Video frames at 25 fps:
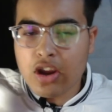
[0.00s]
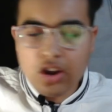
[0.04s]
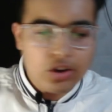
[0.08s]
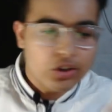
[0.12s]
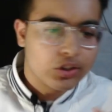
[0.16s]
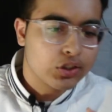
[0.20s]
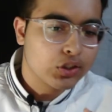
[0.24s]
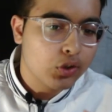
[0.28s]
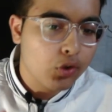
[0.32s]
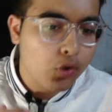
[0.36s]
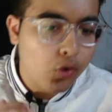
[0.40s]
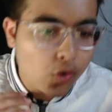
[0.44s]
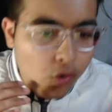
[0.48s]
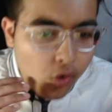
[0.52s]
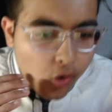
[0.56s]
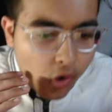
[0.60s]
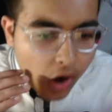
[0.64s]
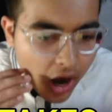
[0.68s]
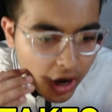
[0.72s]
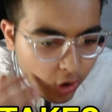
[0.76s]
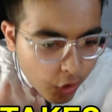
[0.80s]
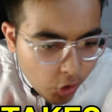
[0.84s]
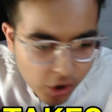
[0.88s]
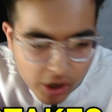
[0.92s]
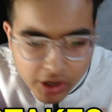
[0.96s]
So
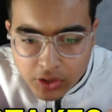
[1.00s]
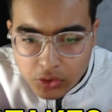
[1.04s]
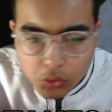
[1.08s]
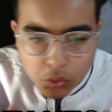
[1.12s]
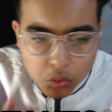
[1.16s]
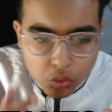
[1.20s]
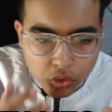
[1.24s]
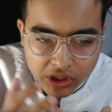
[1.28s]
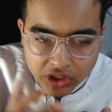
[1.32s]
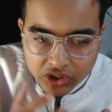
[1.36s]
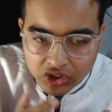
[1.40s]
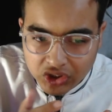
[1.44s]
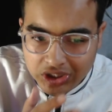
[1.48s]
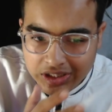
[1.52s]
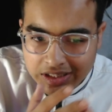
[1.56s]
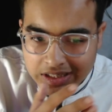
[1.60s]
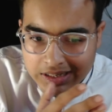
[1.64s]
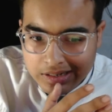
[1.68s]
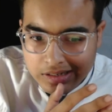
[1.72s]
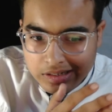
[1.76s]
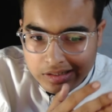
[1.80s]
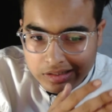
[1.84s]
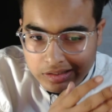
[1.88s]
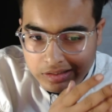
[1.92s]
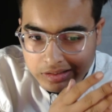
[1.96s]
according to
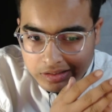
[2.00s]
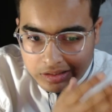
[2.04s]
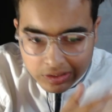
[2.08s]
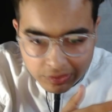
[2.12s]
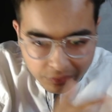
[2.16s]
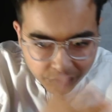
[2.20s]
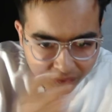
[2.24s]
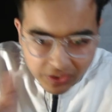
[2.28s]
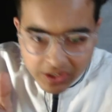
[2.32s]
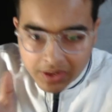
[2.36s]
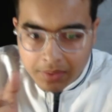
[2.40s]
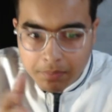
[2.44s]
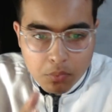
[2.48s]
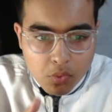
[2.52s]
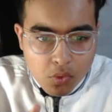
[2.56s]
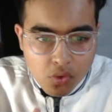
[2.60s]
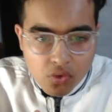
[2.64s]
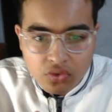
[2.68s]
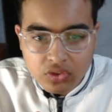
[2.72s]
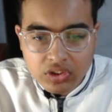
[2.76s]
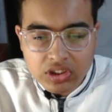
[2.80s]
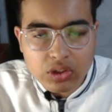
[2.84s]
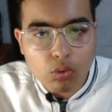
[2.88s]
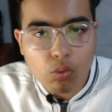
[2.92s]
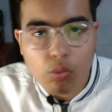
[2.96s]
crushing different
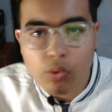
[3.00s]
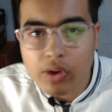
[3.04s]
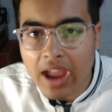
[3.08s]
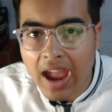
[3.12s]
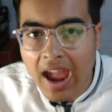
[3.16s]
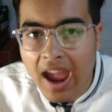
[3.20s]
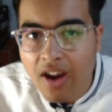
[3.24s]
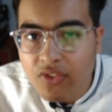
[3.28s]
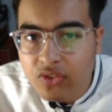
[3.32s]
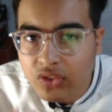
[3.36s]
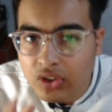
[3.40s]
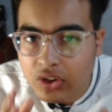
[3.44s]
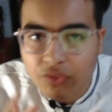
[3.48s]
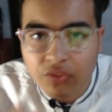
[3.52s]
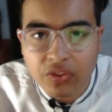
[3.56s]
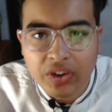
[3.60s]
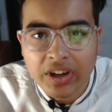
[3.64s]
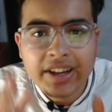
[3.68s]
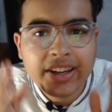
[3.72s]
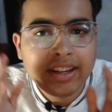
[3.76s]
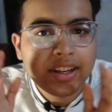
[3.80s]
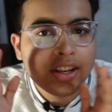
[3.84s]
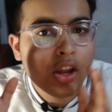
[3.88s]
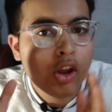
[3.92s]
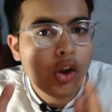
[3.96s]
moves, we have
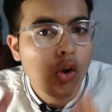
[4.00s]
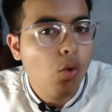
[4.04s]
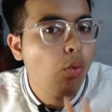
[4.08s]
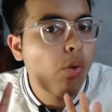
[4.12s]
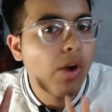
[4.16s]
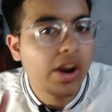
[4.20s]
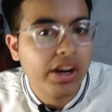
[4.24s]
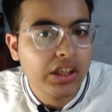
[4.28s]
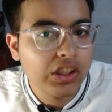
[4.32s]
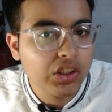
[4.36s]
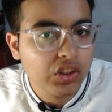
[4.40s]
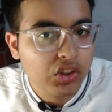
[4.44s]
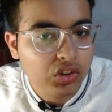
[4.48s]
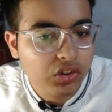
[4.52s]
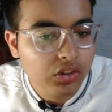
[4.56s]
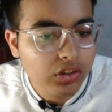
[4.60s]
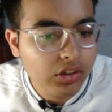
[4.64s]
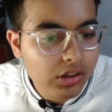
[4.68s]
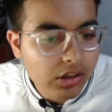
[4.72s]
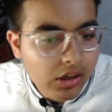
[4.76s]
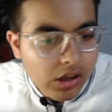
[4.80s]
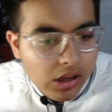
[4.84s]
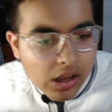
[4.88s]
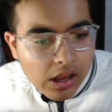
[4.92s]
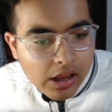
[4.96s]
different variation.
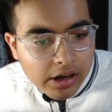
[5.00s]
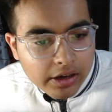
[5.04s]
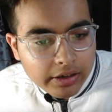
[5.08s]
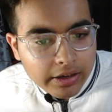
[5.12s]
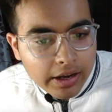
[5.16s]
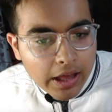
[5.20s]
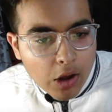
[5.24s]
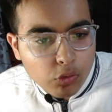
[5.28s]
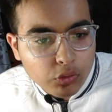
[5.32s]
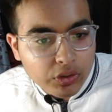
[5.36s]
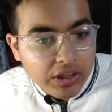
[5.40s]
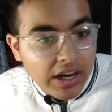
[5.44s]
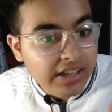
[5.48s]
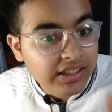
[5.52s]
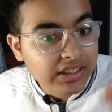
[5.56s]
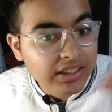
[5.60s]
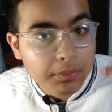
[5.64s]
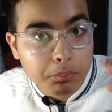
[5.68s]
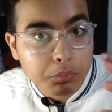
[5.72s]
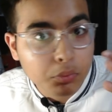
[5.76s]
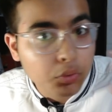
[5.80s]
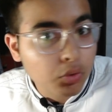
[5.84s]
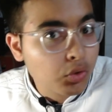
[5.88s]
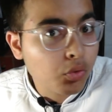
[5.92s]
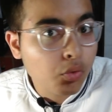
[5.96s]
Now that's
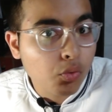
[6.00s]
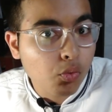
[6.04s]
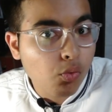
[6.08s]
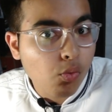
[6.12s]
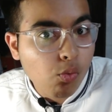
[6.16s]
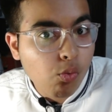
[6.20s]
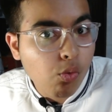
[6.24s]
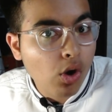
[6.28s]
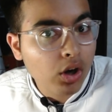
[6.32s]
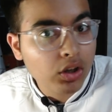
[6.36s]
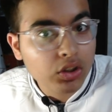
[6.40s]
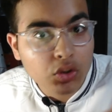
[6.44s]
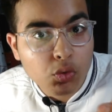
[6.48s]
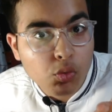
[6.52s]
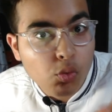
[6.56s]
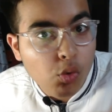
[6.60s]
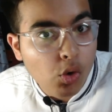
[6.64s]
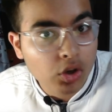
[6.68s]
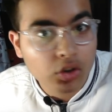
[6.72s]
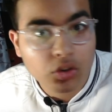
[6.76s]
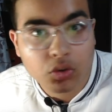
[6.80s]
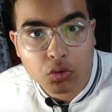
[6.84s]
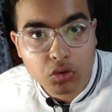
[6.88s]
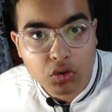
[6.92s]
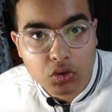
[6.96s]
up to you what you
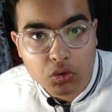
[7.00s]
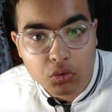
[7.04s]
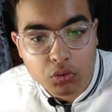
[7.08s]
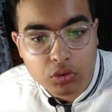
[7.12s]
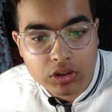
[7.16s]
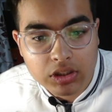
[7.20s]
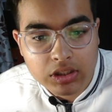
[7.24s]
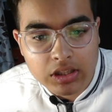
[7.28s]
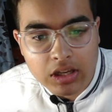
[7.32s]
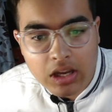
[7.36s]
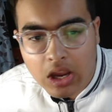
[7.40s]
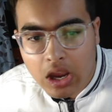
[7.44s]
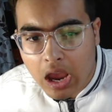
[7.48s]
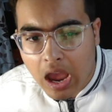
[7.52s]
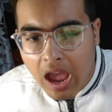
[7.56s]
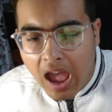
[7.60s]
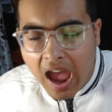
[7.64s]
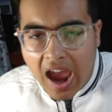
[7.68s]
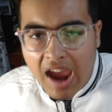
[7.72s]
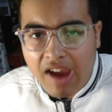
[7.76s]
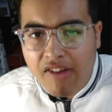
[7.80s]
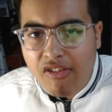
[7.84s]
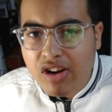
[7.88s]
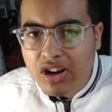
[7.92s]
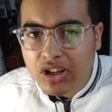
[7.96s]
want to choose.
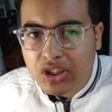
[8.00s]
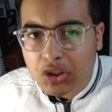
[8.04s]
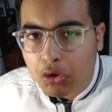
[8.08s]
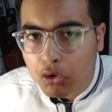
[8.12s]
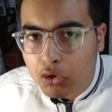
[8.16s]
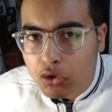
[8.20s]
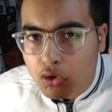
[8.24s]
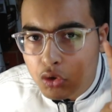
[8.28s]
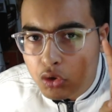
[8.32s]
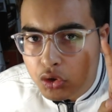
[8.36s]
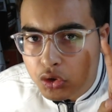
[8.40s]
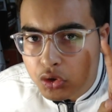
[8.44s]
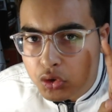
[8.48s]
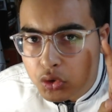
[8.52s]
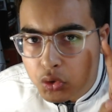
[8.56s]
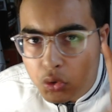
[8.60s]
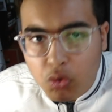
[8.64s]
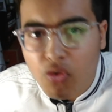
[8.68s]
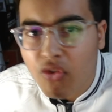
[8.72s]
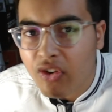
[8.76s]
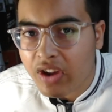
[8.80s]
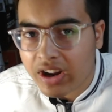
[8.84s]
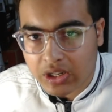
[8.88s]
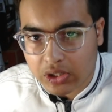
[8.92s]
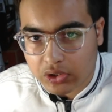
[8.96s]
I will show you
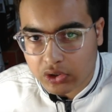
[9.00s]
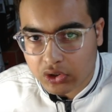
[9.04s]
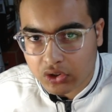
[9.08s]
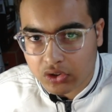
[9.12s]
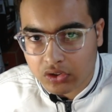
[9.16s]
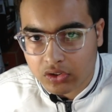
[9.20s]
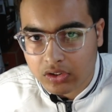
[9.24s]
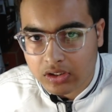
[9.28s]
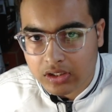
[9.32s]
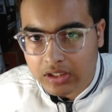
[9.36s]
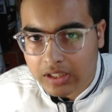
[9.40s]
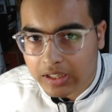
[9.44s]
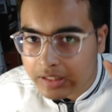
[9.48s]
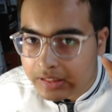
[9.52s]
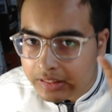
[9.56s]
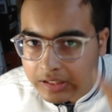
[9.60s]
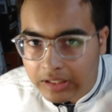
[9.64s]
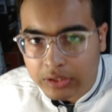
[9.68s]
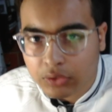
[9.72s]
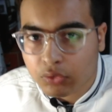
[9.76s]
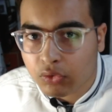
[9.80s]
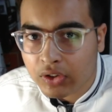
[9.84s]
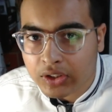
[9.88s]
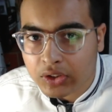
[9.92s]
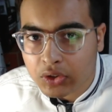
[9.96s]
2 variations in
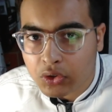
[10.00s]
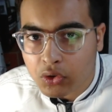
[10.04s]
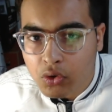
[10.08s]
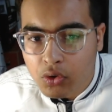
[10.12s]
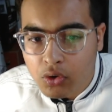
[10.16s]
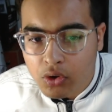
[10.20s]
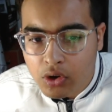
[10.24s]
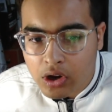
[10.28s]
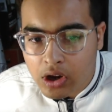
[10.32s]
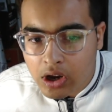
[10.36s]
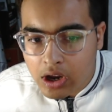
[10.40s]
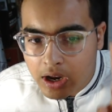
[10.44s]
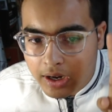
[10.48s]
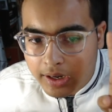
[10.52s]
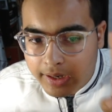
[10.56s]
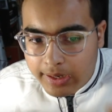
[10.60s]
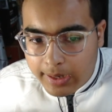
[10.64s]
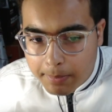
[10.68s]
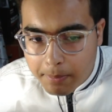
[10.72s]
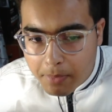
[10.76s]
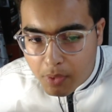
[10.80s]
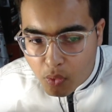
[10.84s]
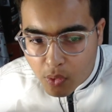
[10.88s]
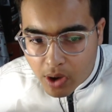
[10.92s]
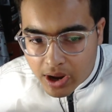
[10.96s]
this video.
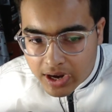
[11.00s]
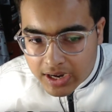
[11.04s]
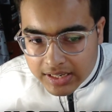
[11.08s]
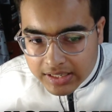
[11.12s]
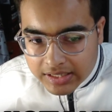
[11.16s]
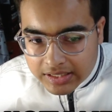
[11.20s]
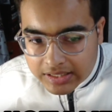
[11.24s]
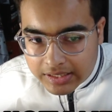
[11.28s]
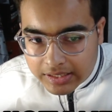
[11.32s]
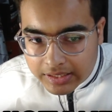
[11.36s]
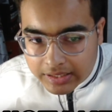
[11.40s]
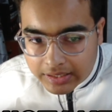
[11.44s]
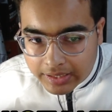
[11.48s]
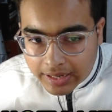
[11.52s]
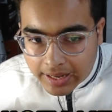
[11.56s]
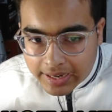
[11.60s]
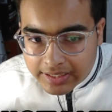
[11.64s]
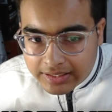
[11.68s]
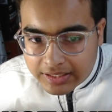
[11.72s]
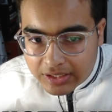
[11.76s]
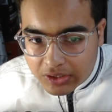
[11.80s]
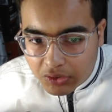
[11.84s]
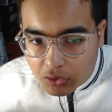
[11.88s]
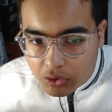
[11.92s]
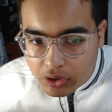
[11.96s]
Number 1 is
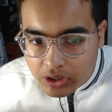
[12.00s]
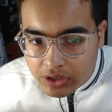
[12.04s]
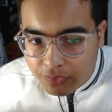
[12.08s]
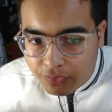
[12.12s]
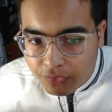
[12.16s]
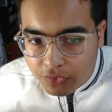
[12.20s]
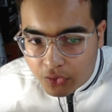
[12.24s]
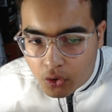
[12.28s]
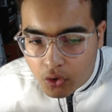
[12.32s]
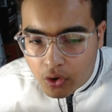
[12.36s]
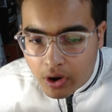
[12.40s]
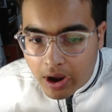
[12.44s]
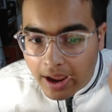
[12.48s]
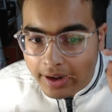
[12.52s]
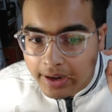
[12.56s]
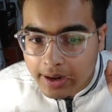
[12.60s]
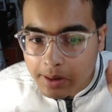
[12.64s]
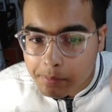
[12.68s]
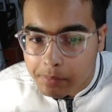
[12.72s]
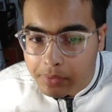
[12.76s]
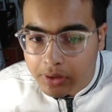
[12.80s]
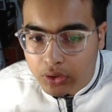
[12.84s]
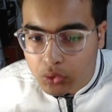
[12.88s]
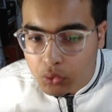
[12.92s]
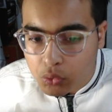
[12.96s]
knight take on e4 and
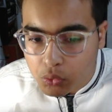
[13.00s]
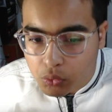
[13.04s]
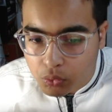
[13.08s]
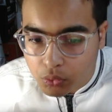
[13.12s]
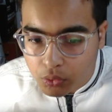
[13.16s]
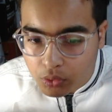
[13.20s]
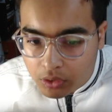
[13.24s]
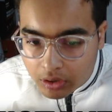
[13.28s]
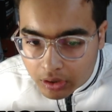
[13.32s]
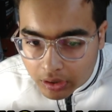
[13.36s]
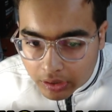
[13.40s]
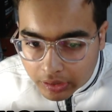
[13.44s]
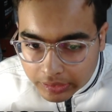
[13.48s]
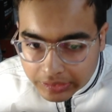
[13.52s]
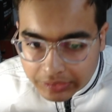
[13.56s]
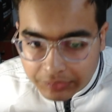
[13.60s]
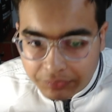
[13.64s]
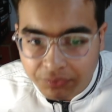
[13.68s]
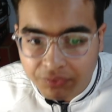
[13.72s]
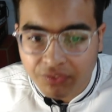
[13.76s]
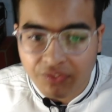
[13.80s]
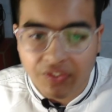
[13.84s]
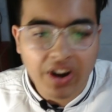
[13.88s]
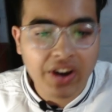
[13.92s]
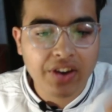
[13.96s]
number 2
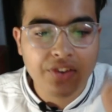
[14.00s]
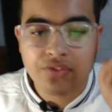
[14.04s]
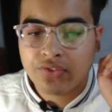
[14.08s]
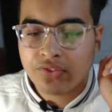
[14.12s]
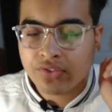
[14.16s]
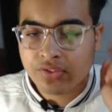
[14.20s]
b5.